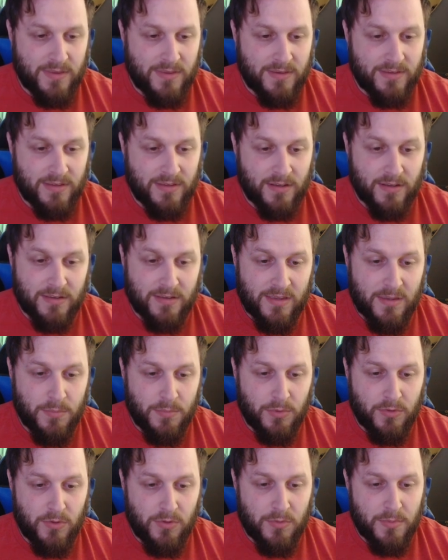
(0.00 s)
the Sunken Temple
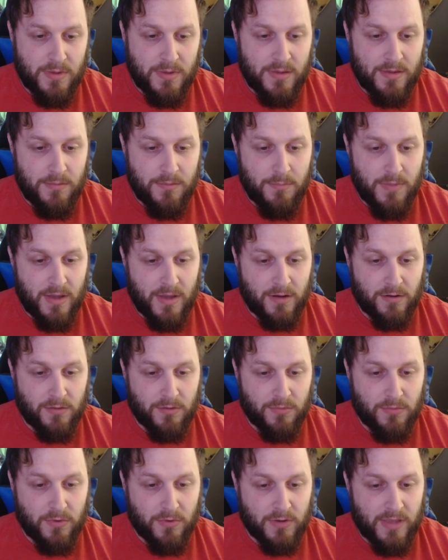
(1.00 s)
to be better
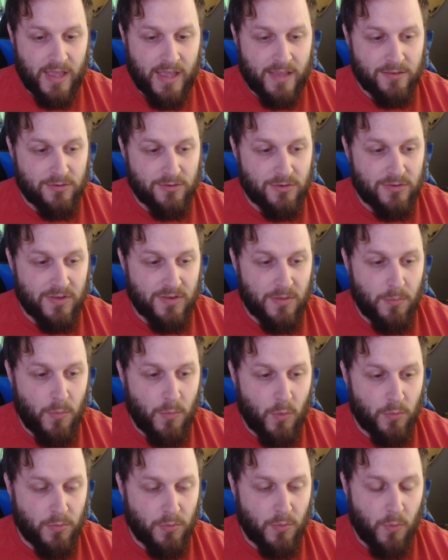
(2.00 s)
for casters and
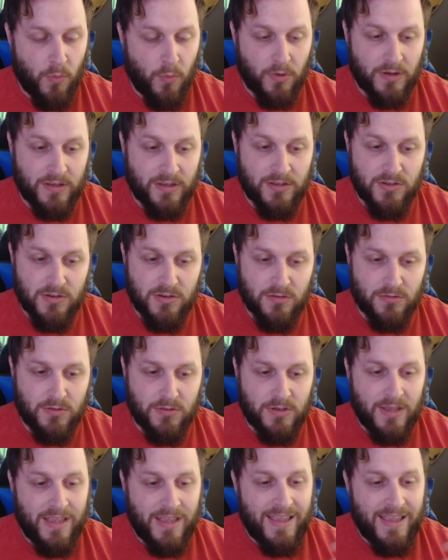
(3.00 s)
more rewarding in general.